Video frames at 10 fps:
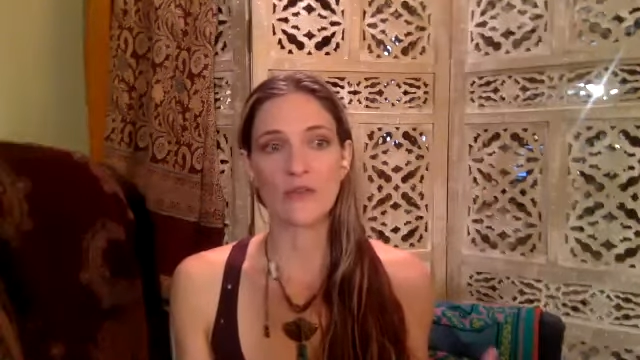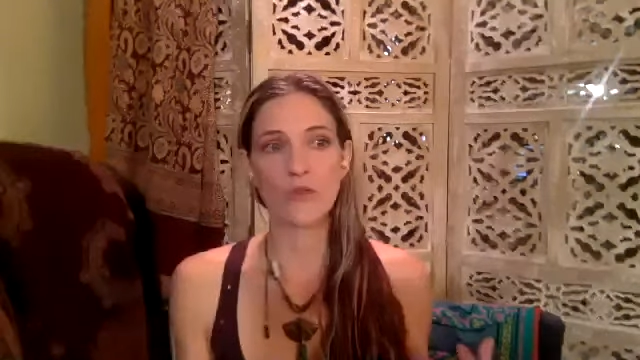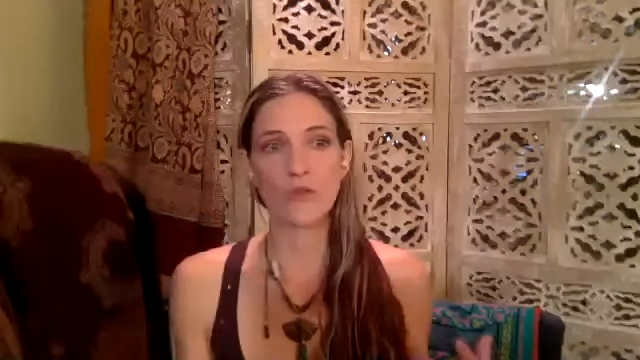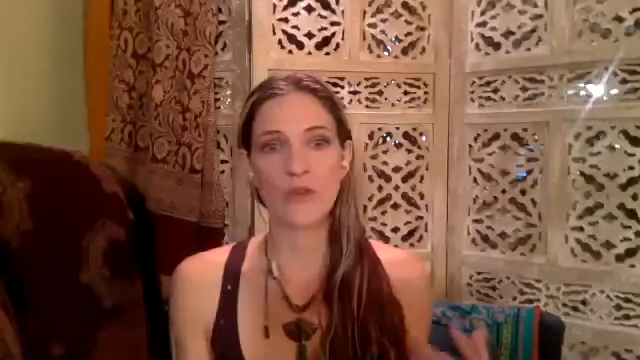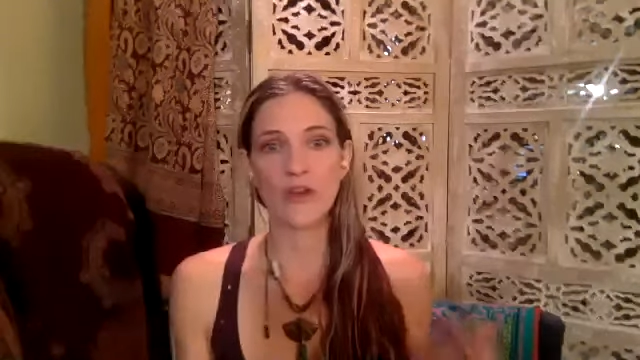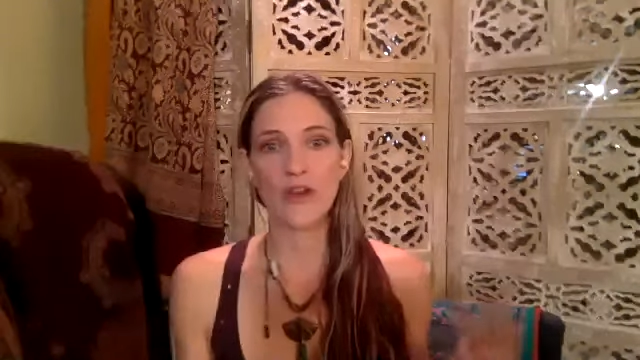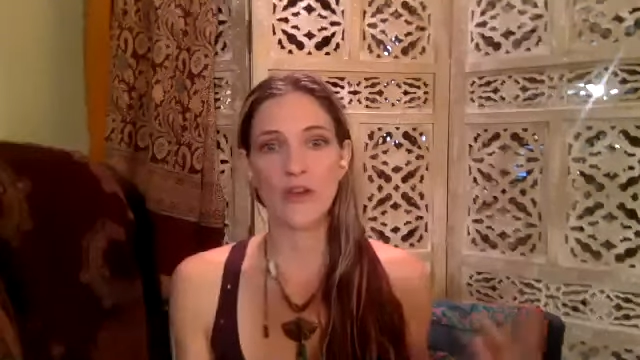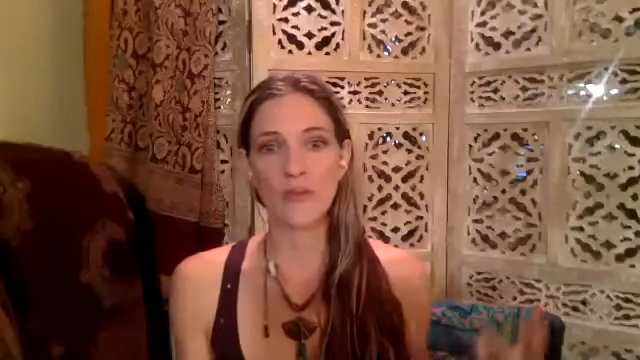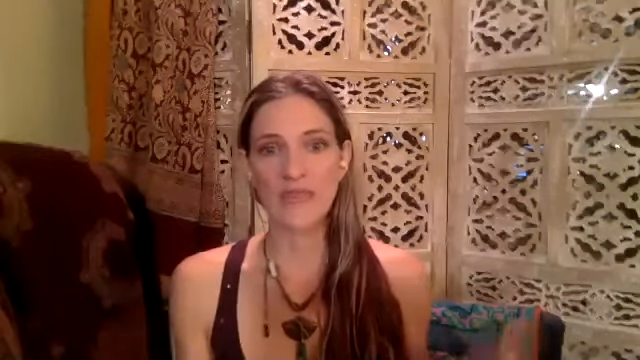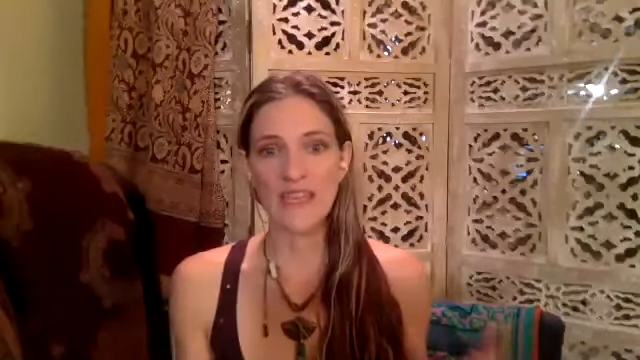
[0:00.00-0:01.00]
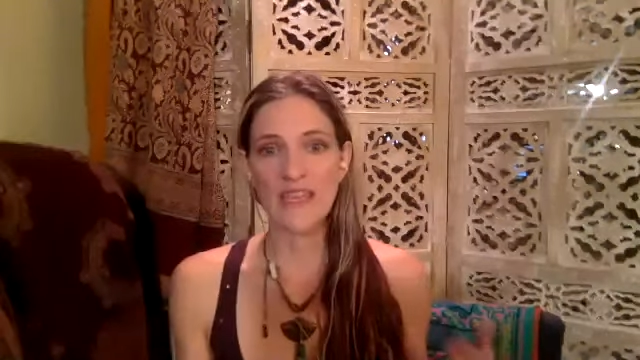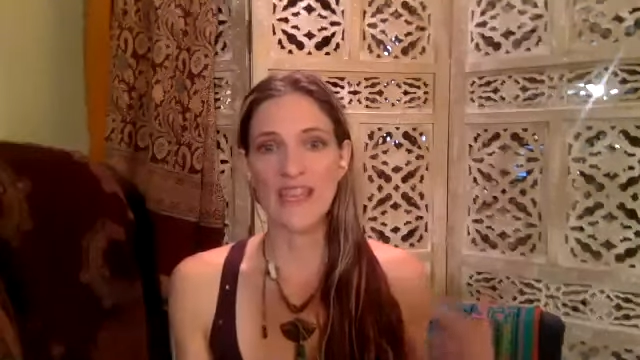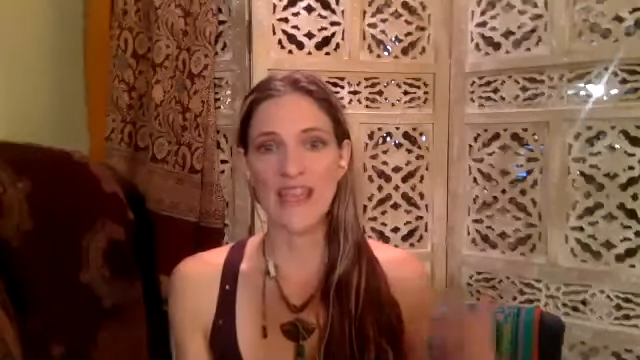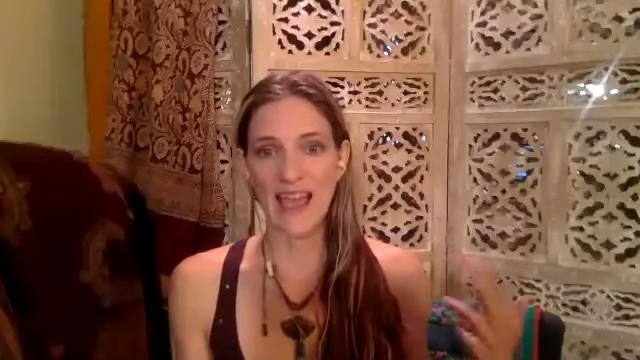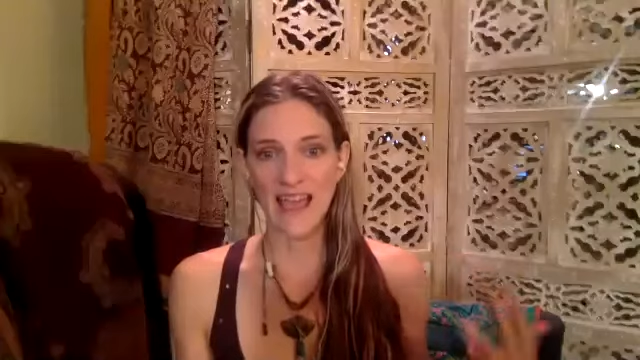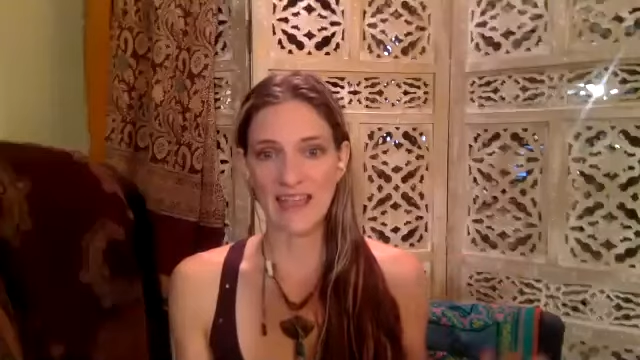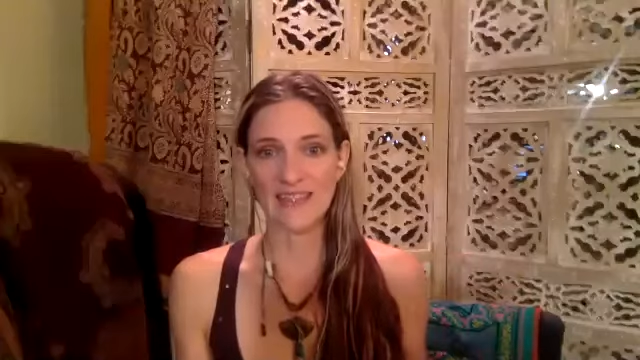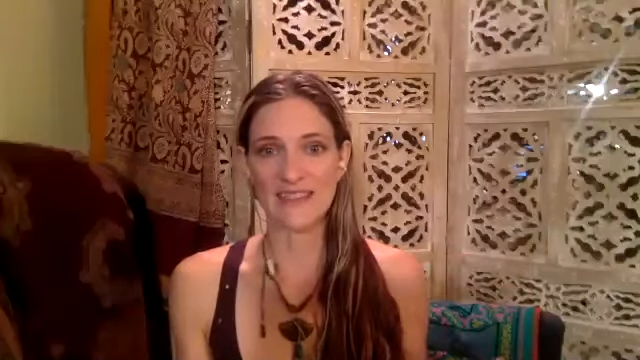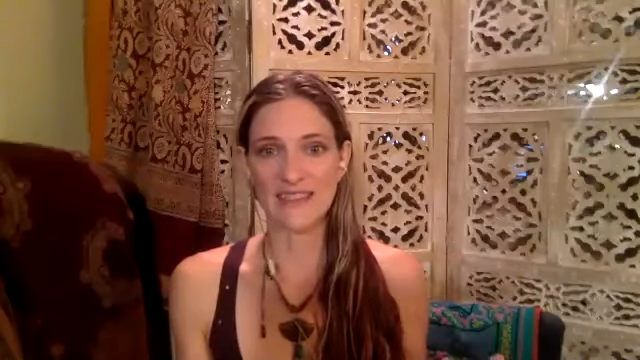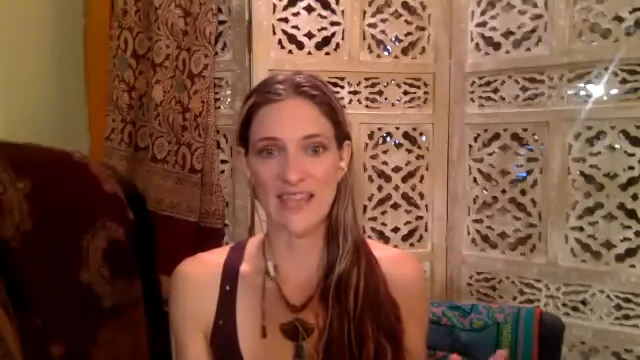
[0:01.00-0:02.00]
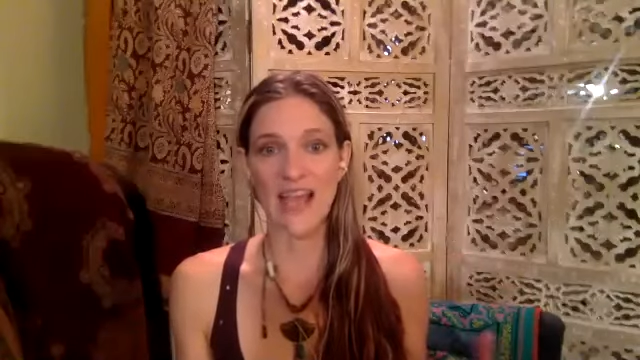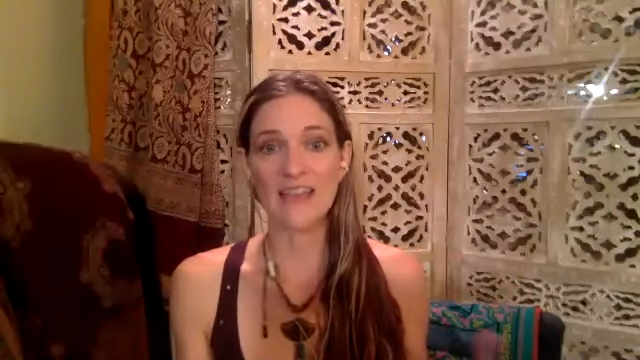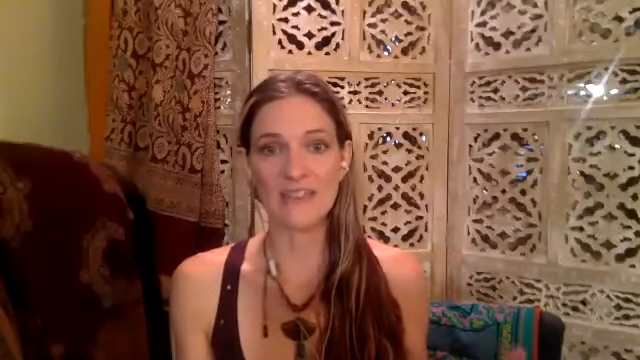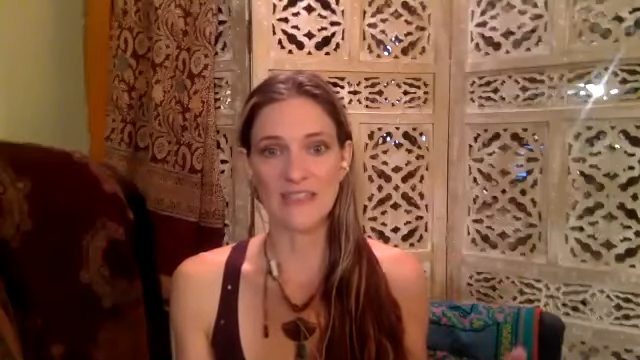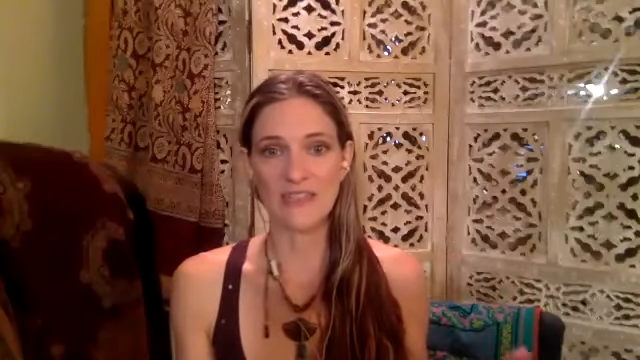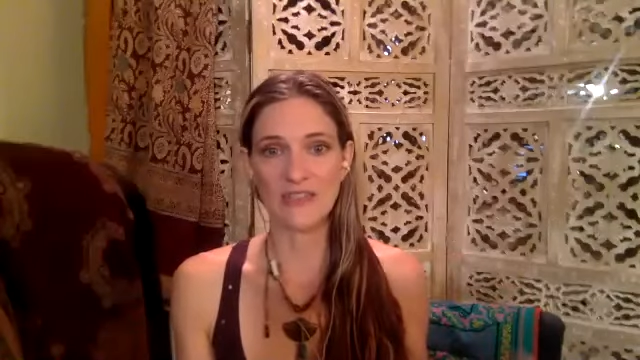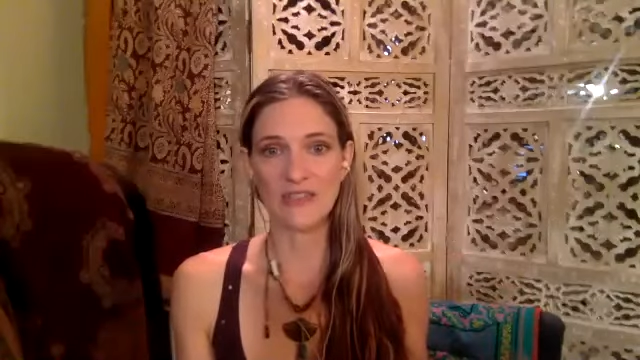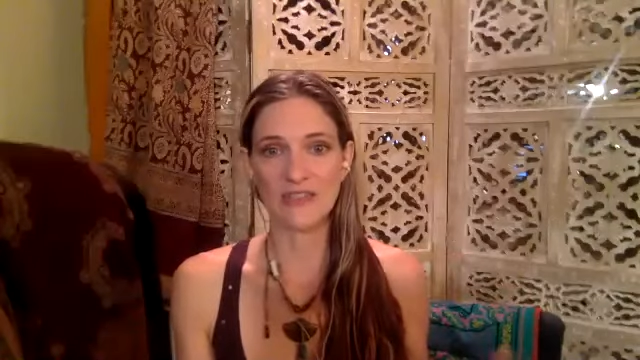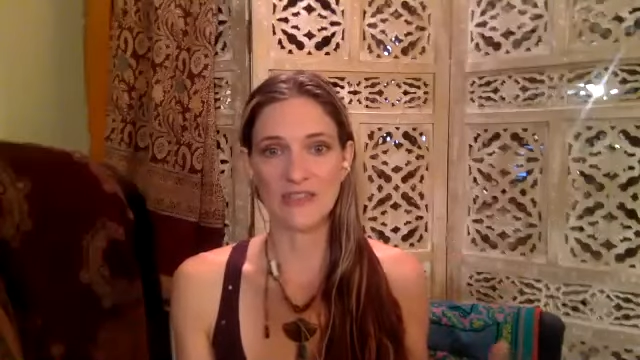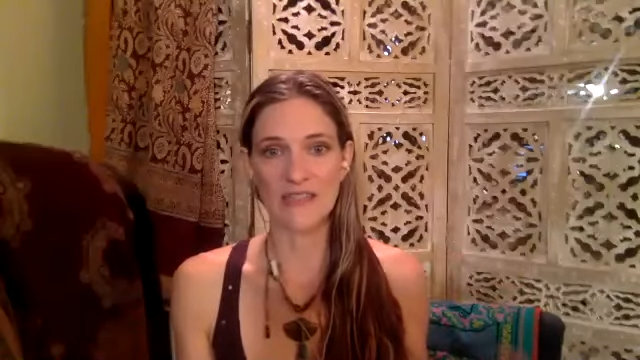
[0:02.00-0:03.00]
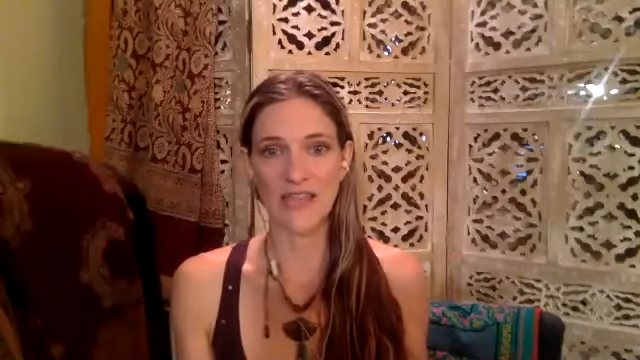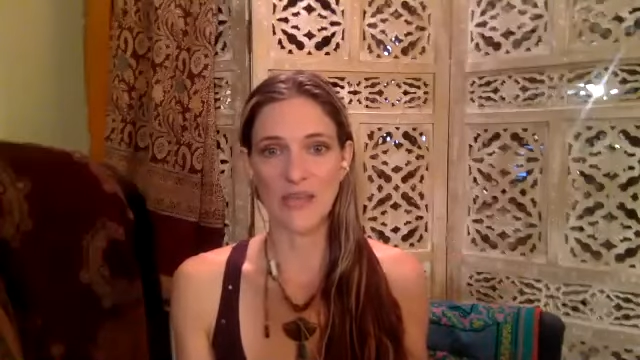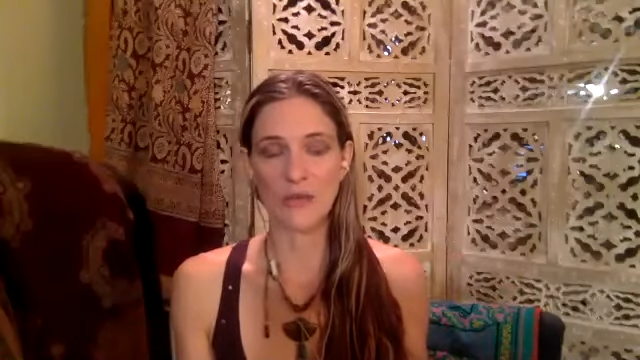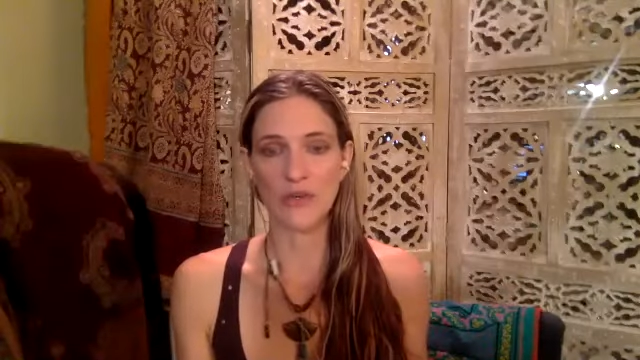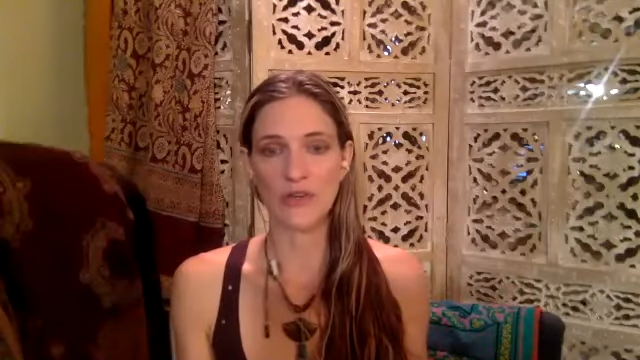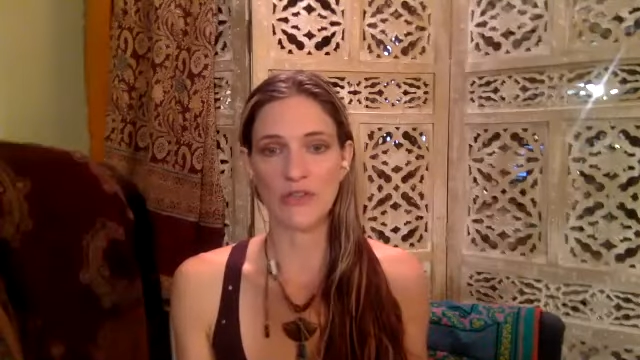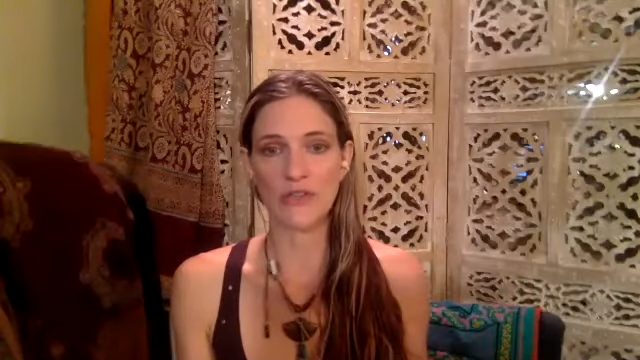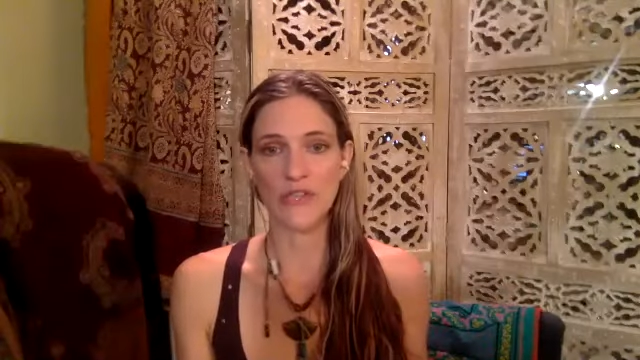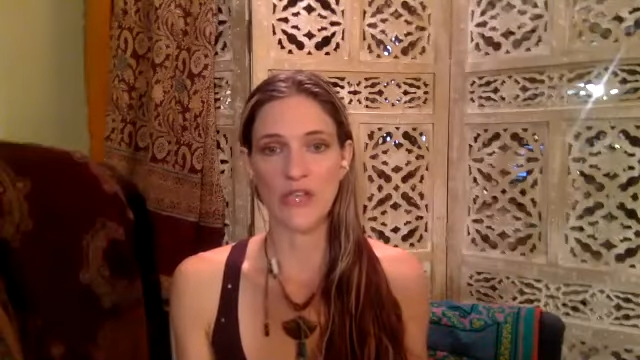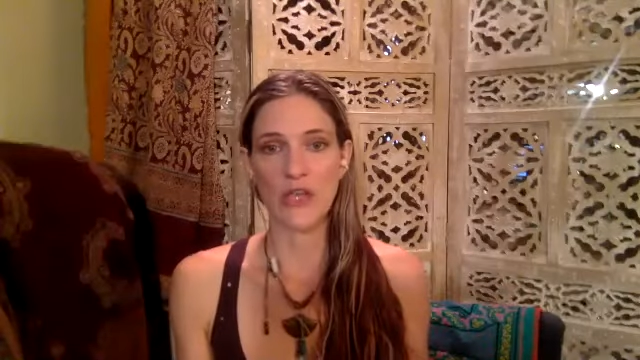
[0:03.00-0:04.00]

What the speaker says: we're being asked as healers, as light workers,